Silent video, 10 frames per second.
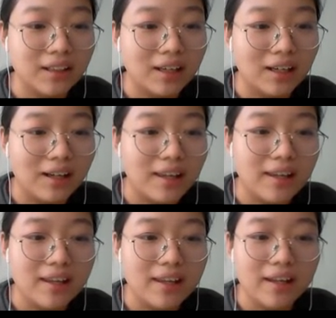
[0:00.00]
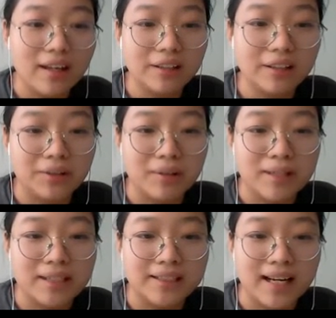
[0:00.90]
H1
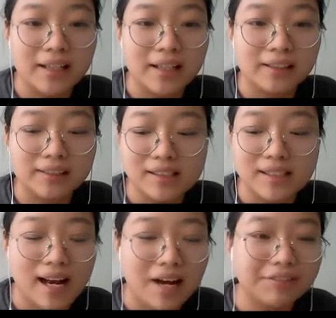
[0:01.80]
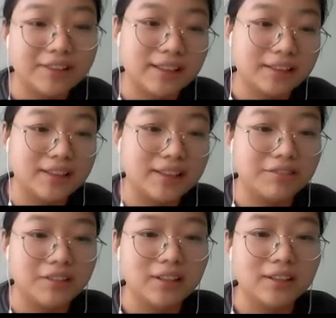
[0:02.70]
means heading. See, they have 6
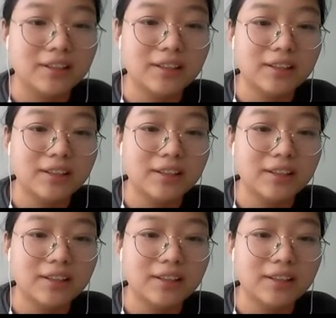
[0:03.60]
different